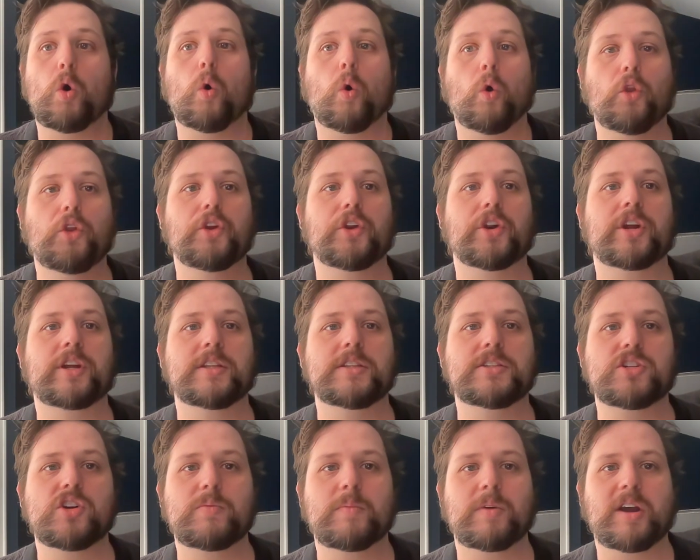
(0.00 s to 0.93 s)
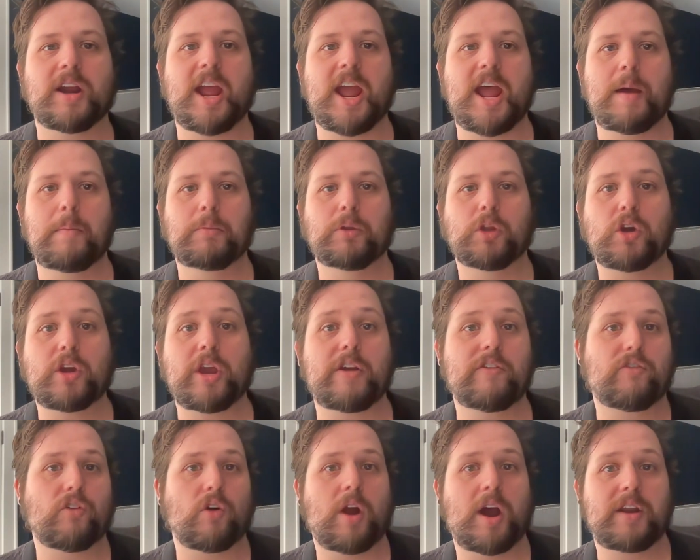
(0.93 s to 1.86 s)
older consumer, am looking
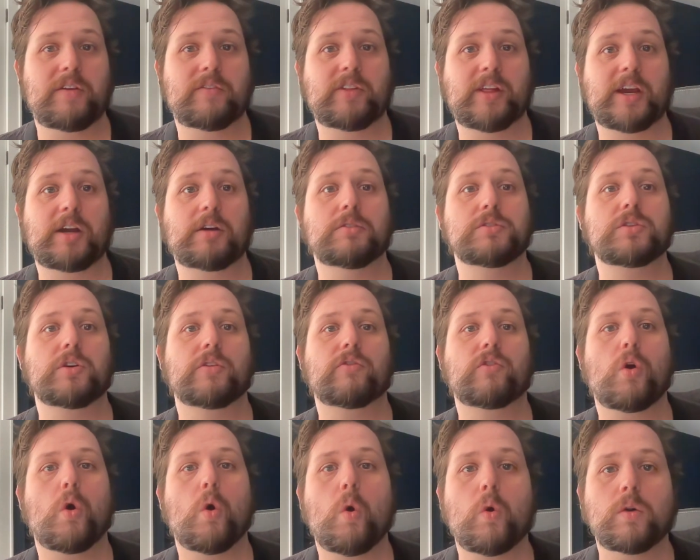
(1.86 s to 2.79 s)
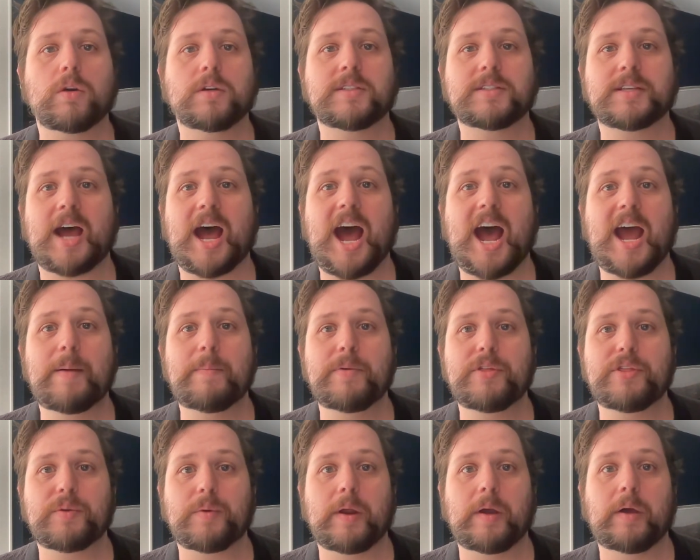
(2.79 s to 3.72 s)
for out of LEGO, so of course I'm
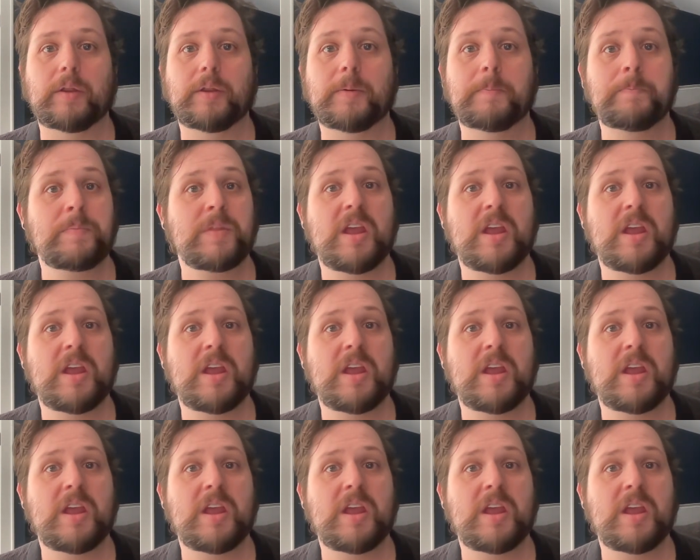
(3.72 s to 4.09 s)
thrilled.